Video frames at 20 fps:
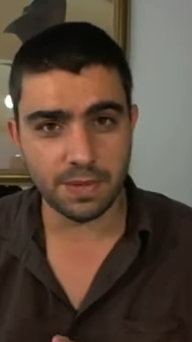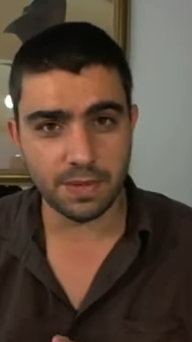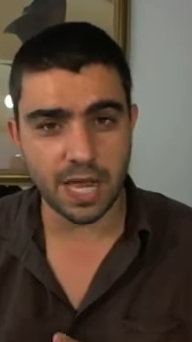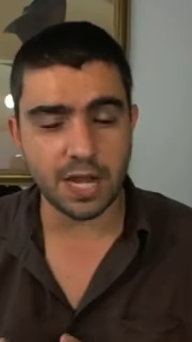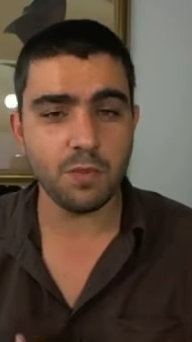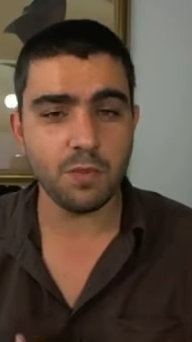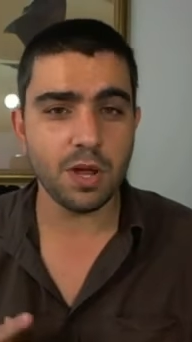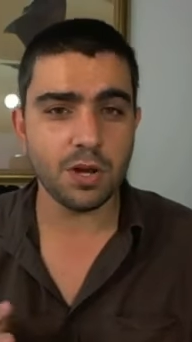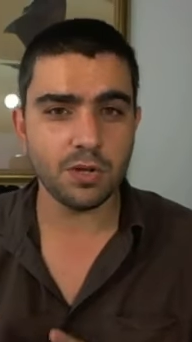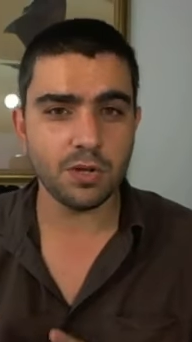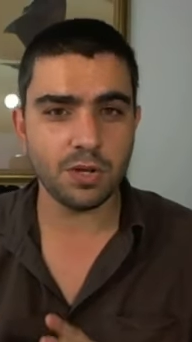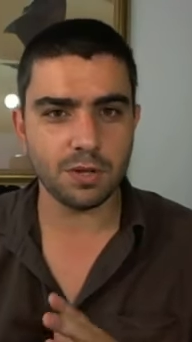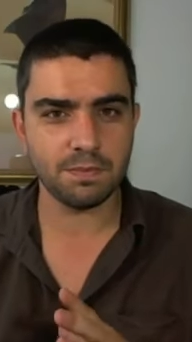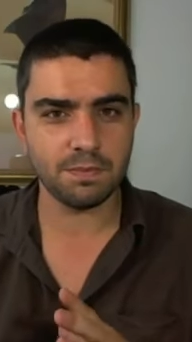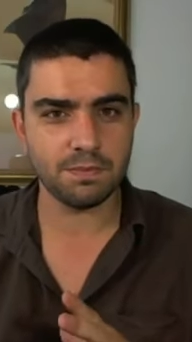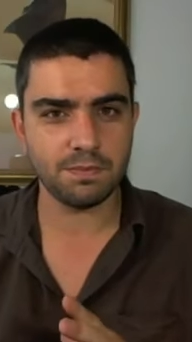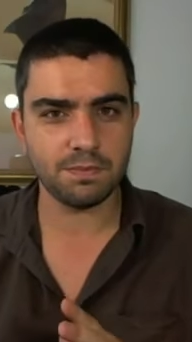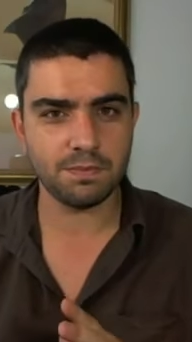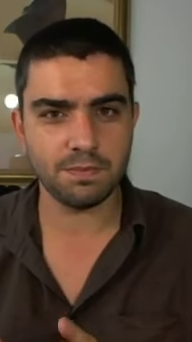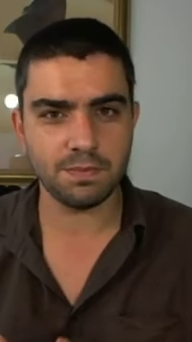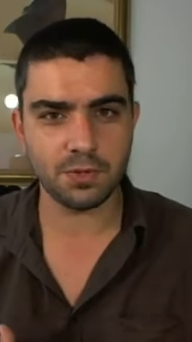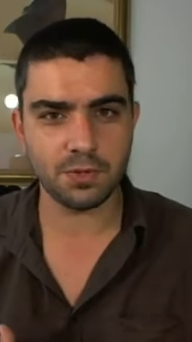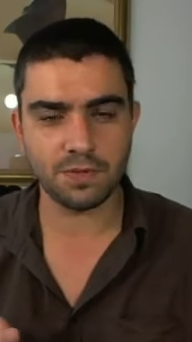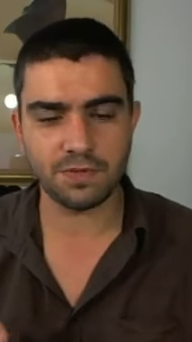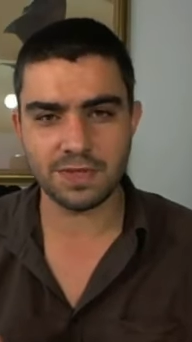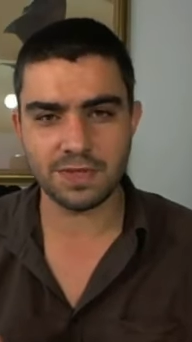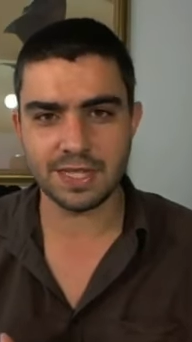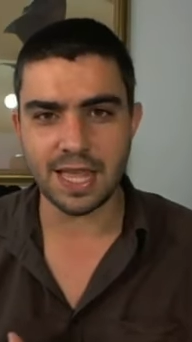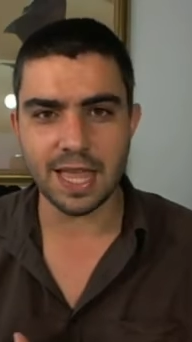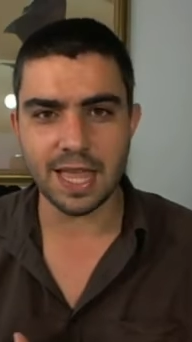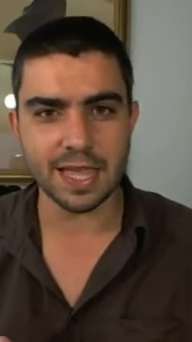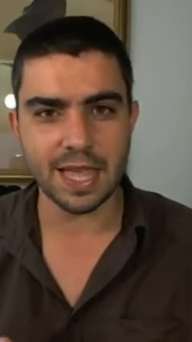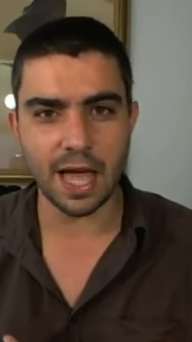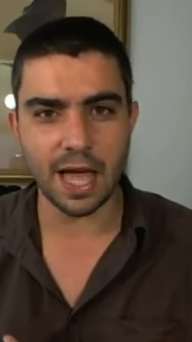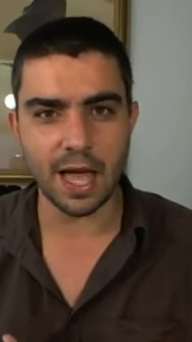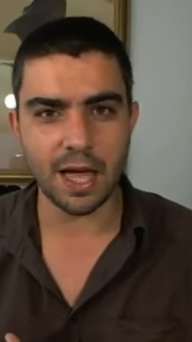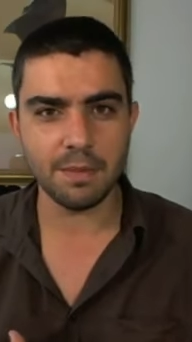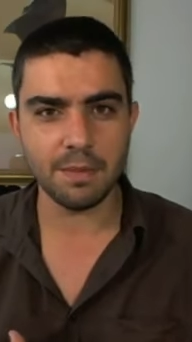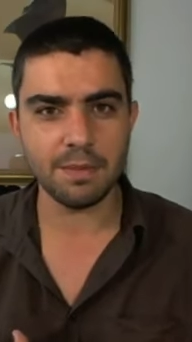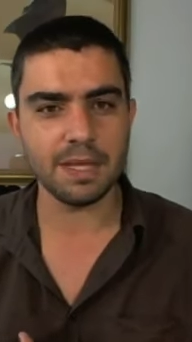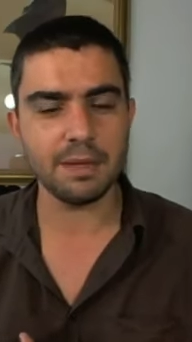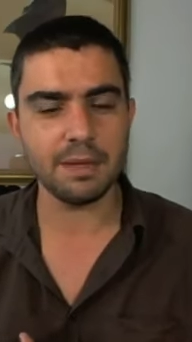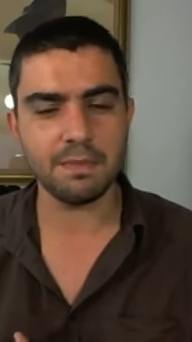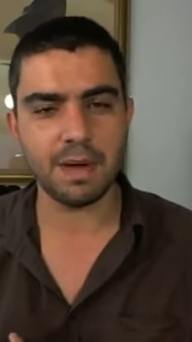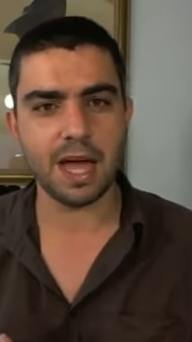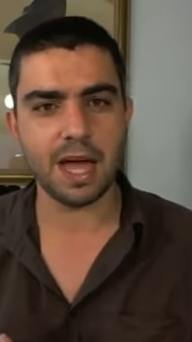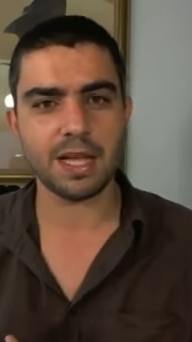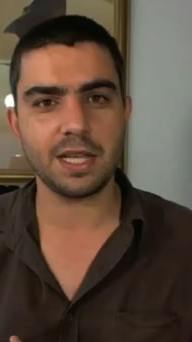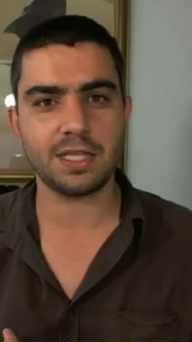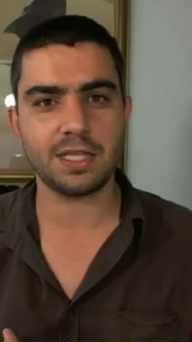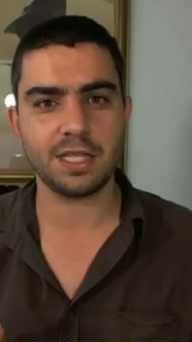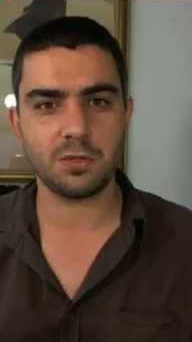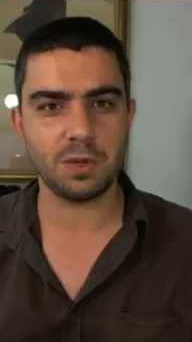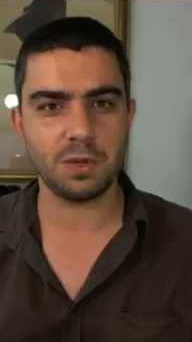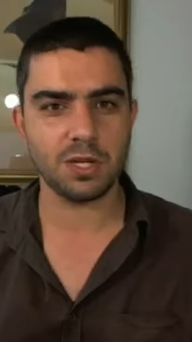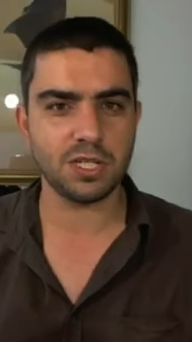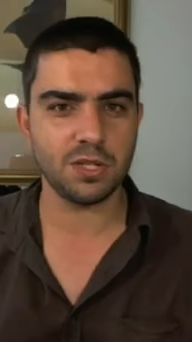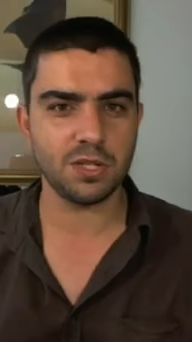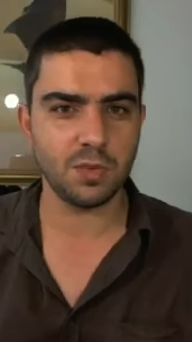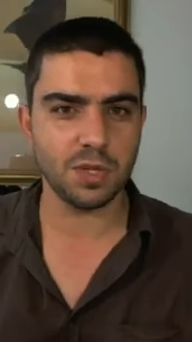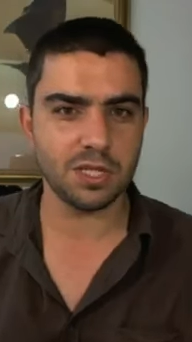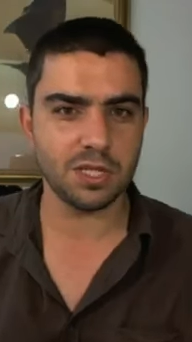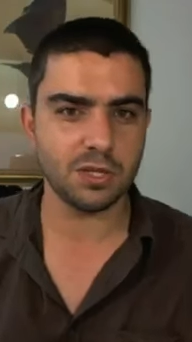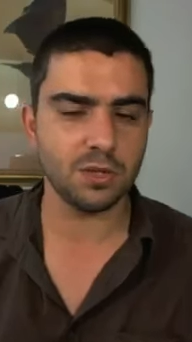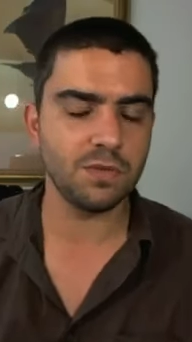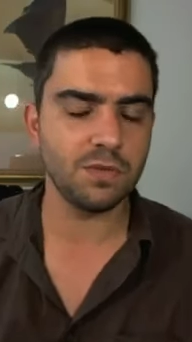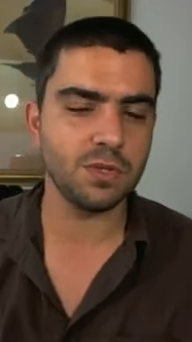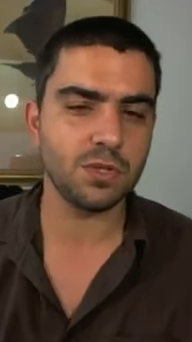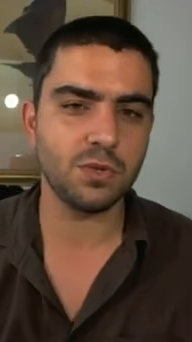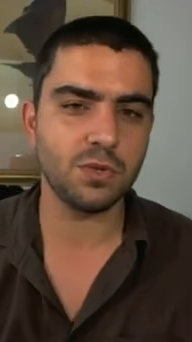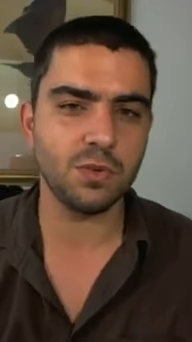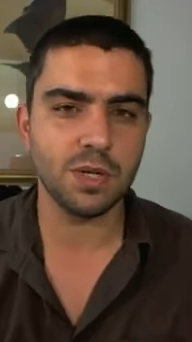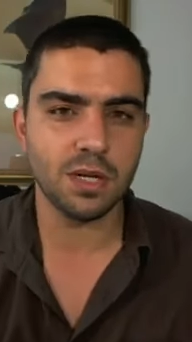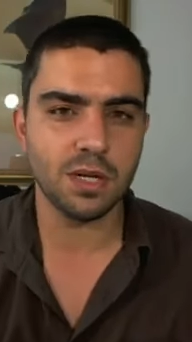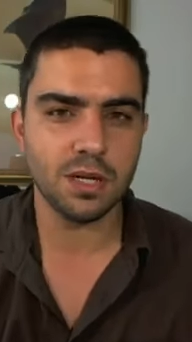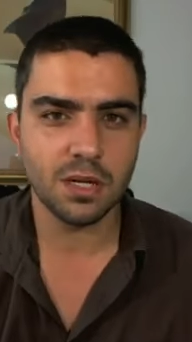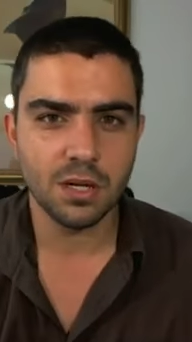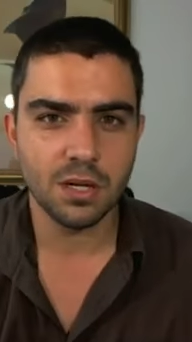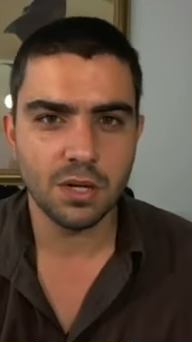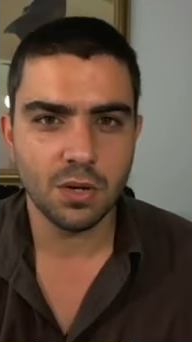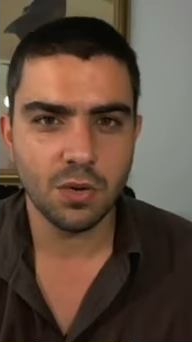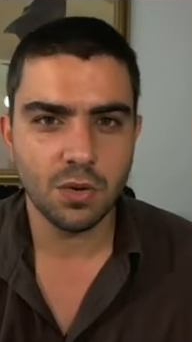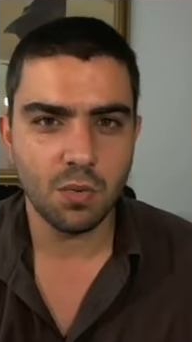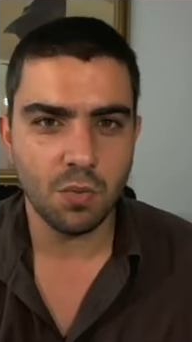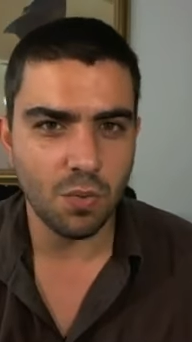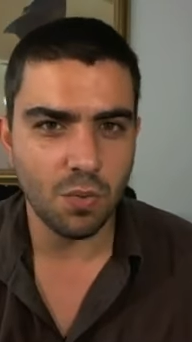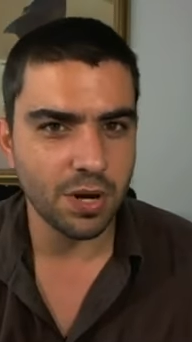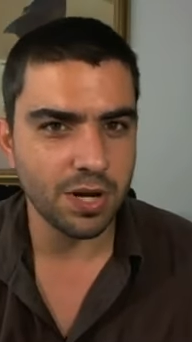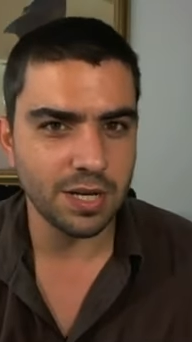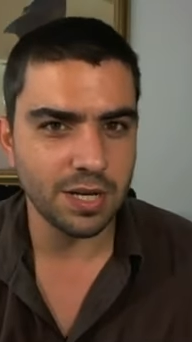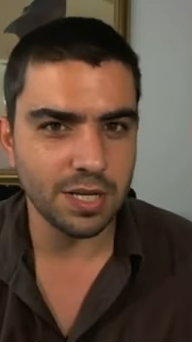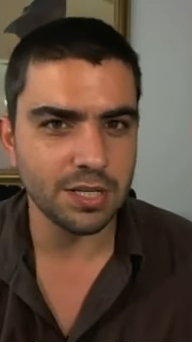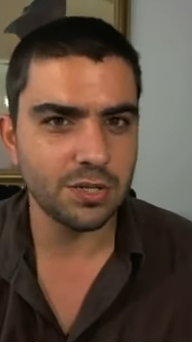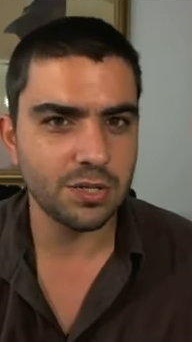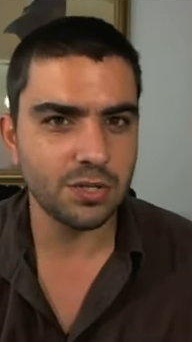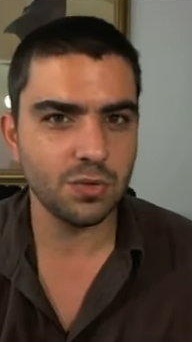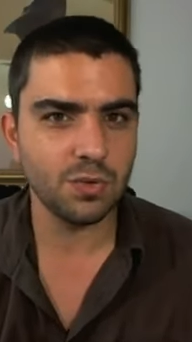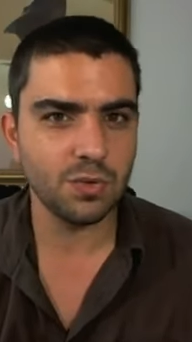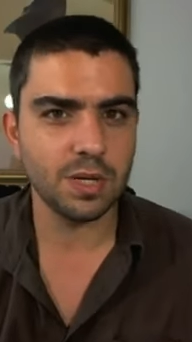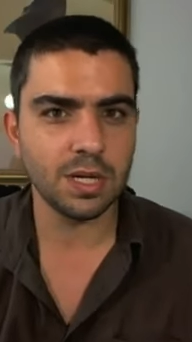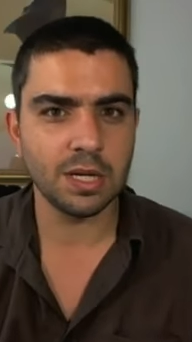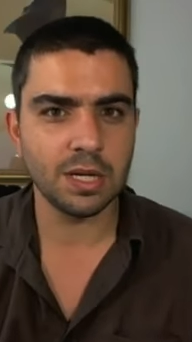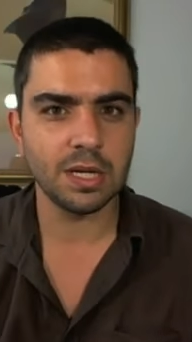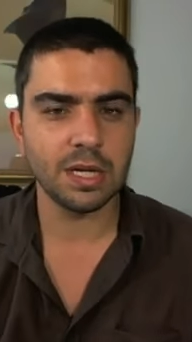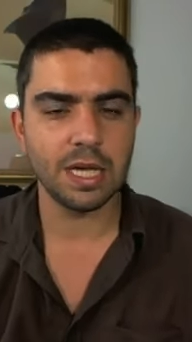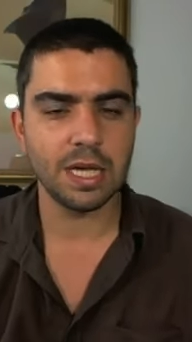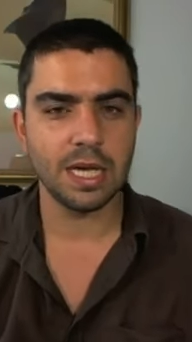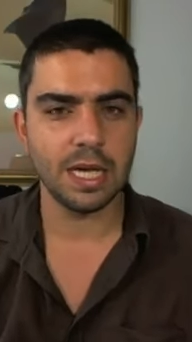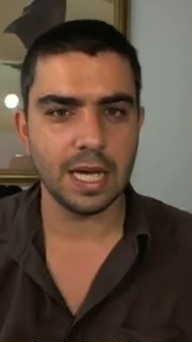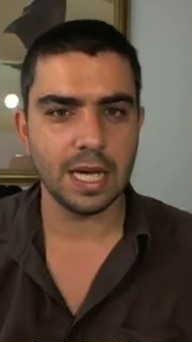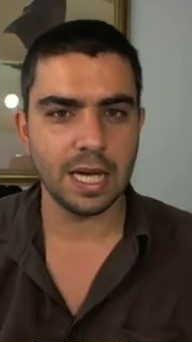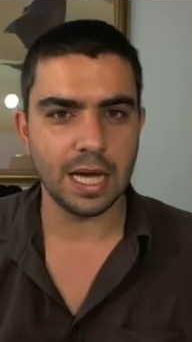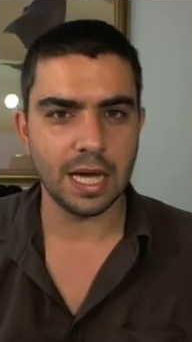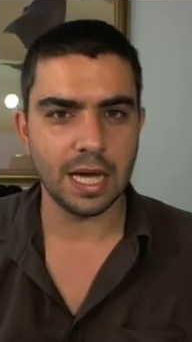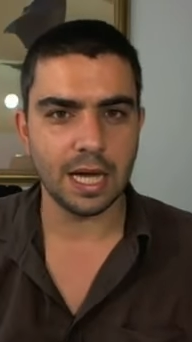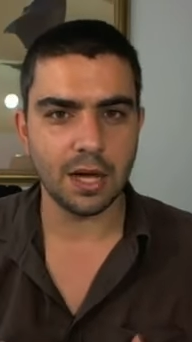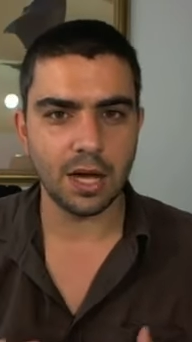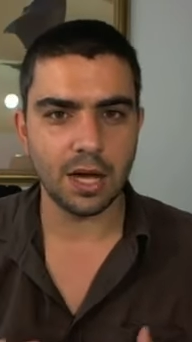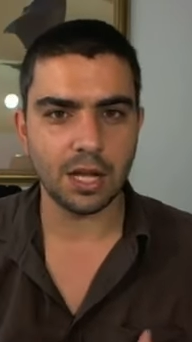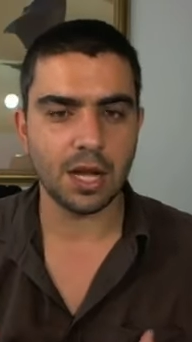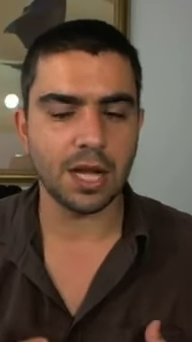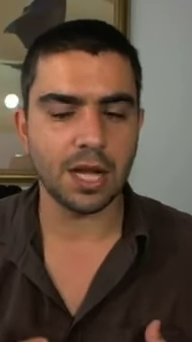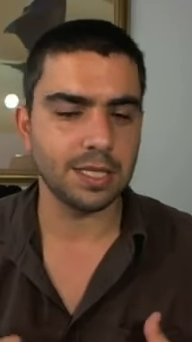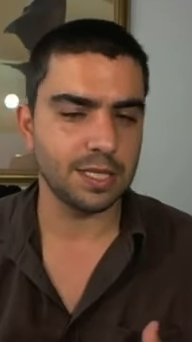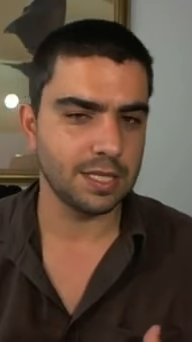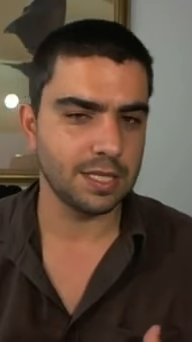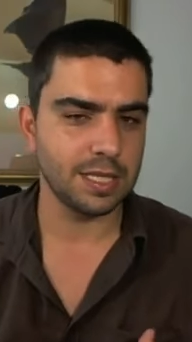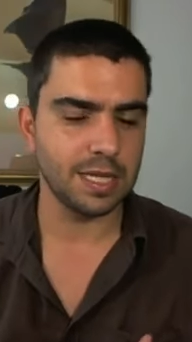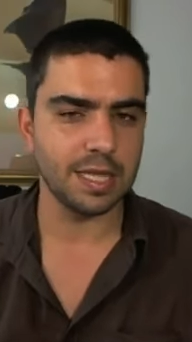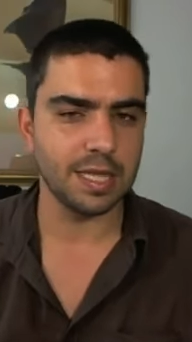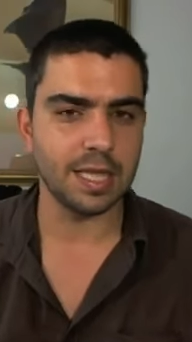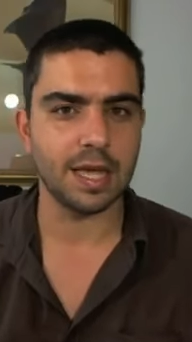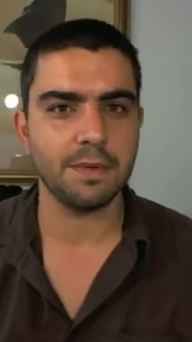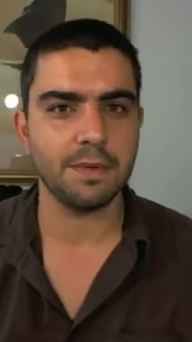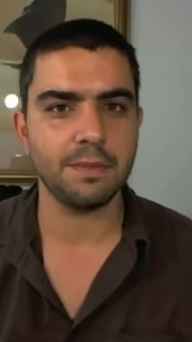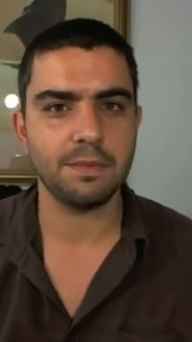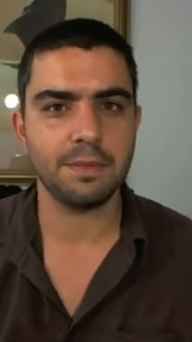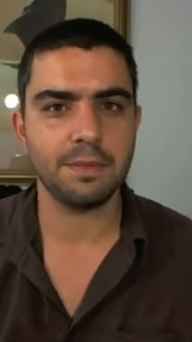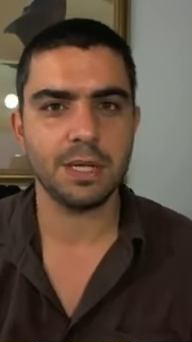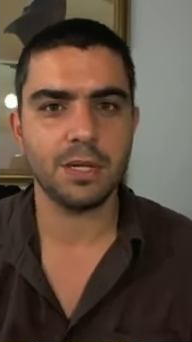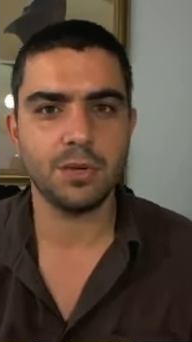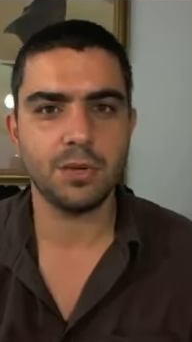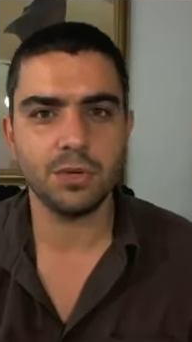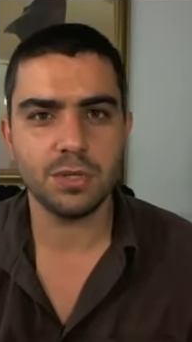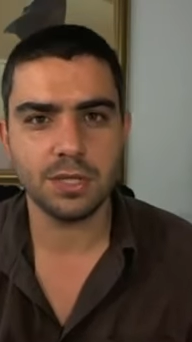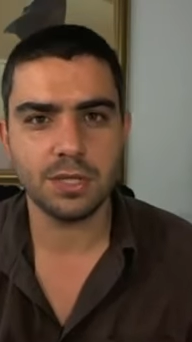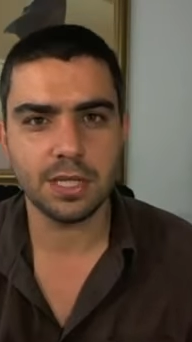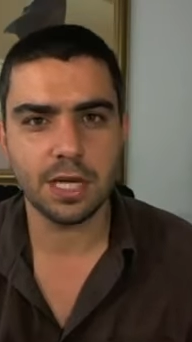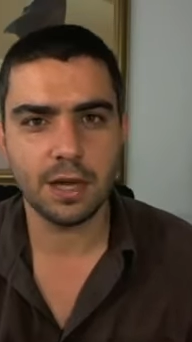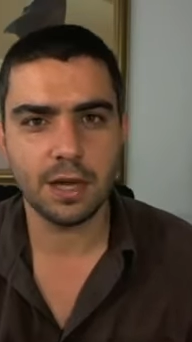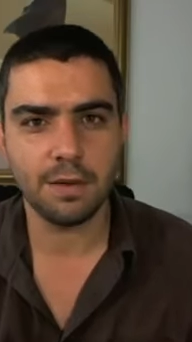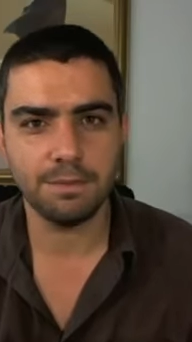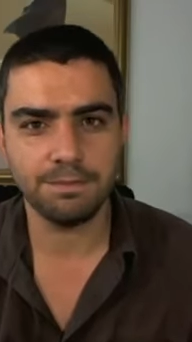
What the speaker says: Anyone who can sort of stay calm in markets, especially when silver's doing what it is doing, I like to see that, because